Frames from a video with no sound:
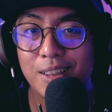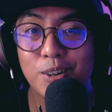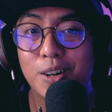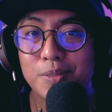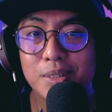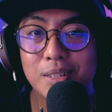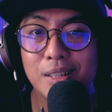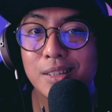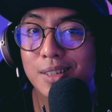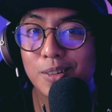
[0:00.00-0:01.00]

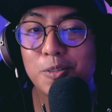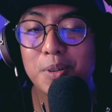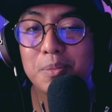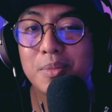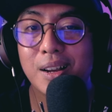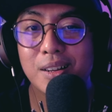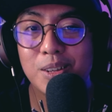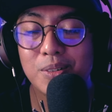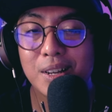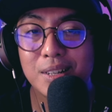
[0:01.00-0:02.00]
Obviously this is an open back
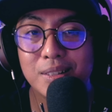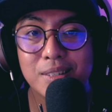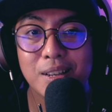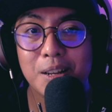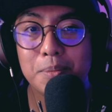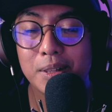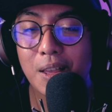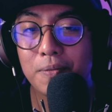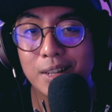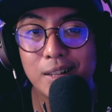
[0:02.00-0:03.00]
kind of design, but
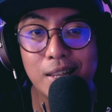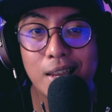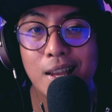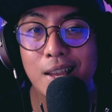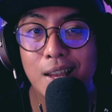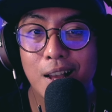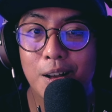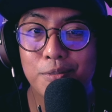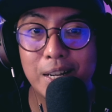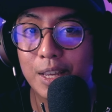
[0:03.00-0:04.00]
definitely
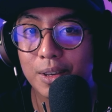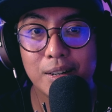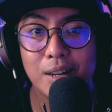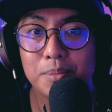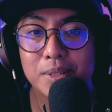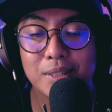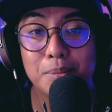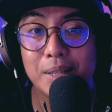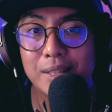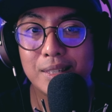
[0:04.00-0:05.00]
really good
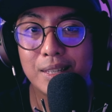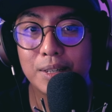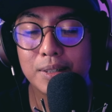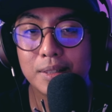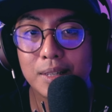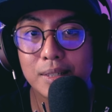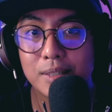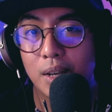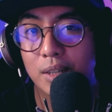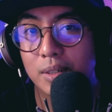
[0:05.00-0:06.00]
stability on this.
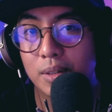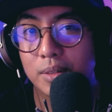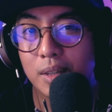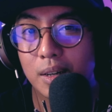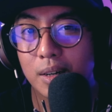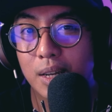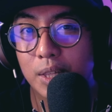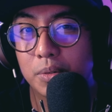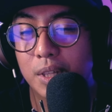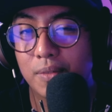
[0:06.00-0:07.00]
So actually on the ear,
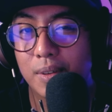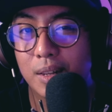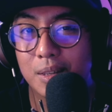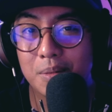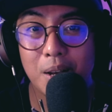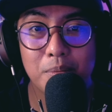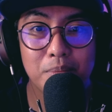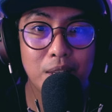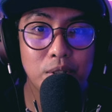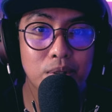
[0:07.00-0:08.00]
I don't have any
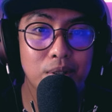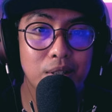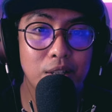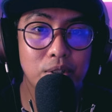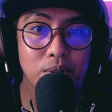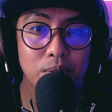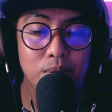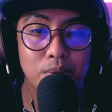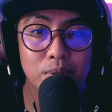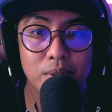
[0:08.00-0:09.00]
major
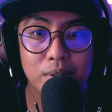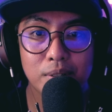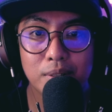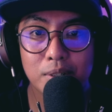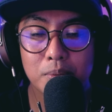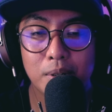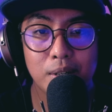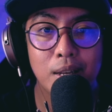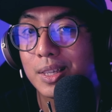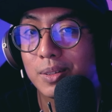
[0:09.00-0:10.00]
issues on this
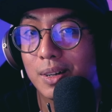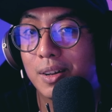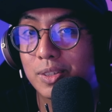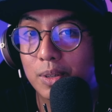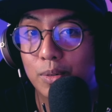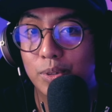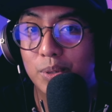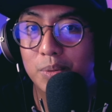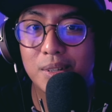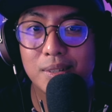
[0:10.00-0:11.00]
one. So now let's go
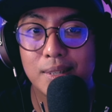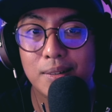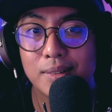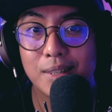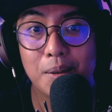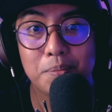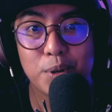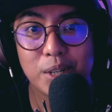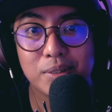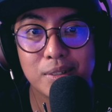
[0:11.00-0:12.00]
to the sound
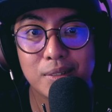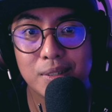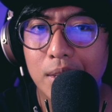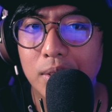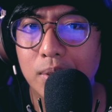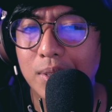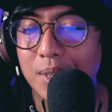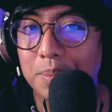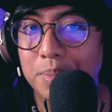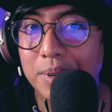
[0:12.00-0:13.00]
impressions. So it's
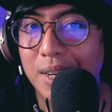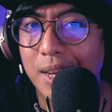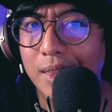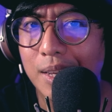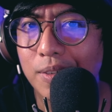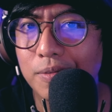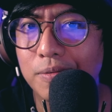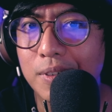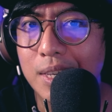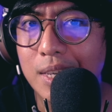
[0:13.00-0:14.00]
a bright
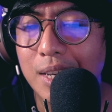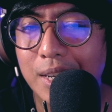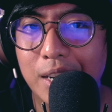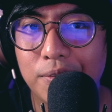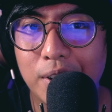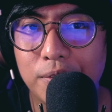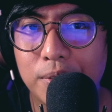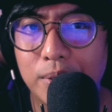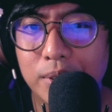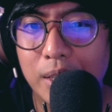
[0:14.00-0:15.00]
V kind of
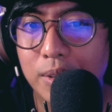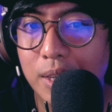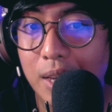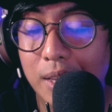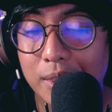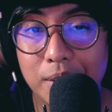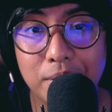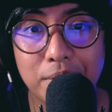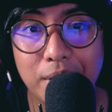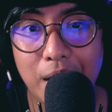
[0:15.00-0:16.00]
headphone, and looking at the
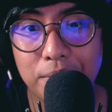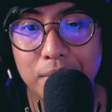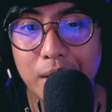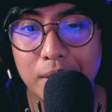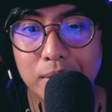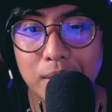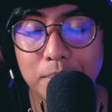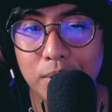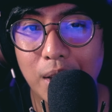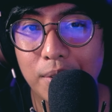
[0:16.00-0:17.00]
graph, guys,
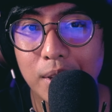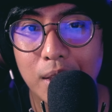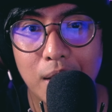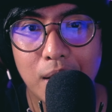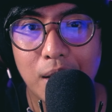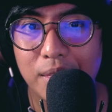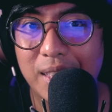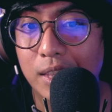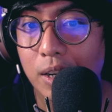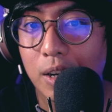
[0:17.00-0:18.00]
you have
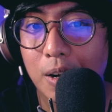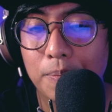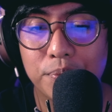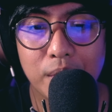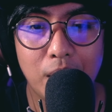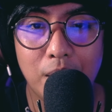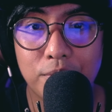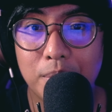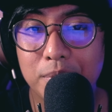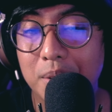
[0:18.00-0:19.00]
that hump
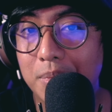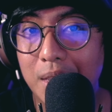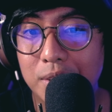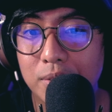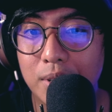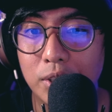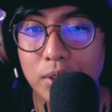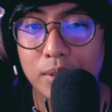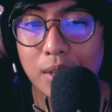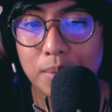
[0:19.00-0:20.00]
from the bass
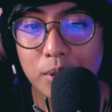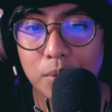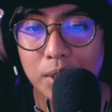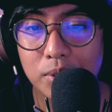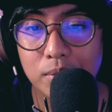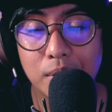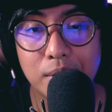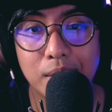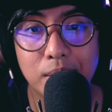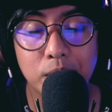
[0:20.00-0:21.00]
region going to
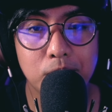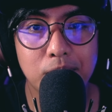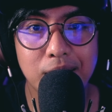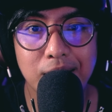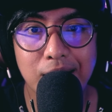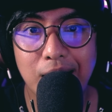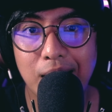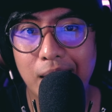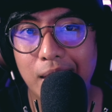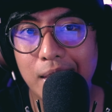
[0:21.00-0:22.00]
around
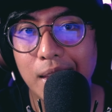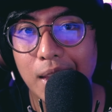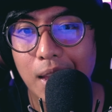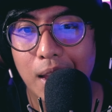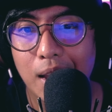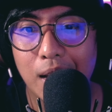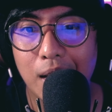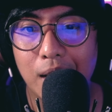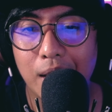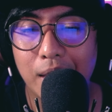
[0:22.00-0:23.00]
1K,
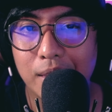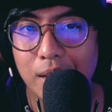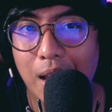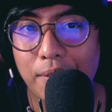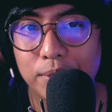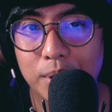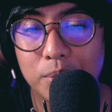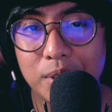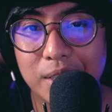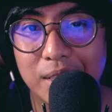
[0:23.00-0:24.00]
and after
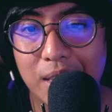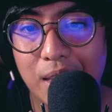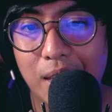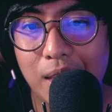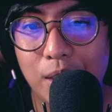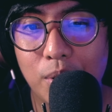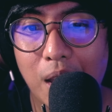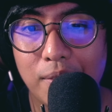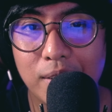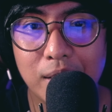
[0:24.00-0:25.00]
1K you
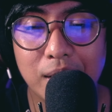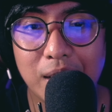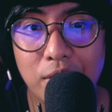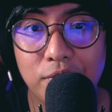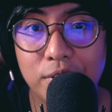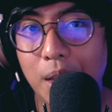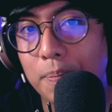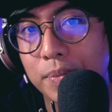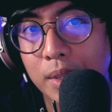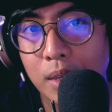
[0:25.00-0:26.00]
have that kind of
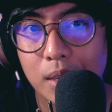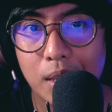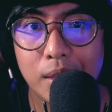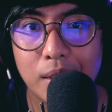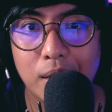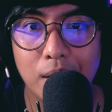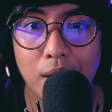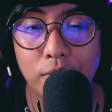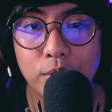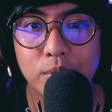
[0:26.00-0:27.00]
dip in the
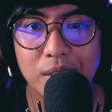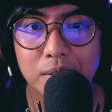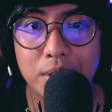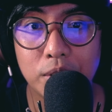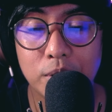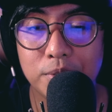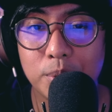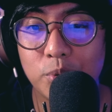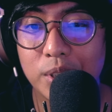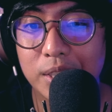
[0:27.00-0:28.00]
vocal region
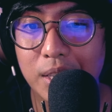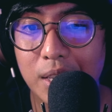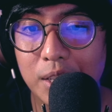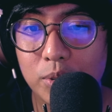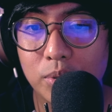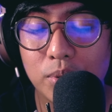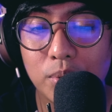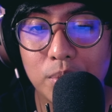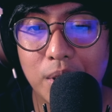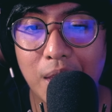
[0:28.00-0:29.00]
from 1K to
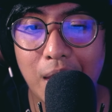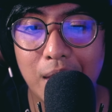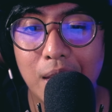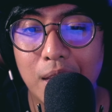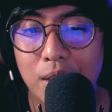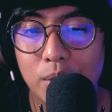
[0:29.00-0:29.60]
2K.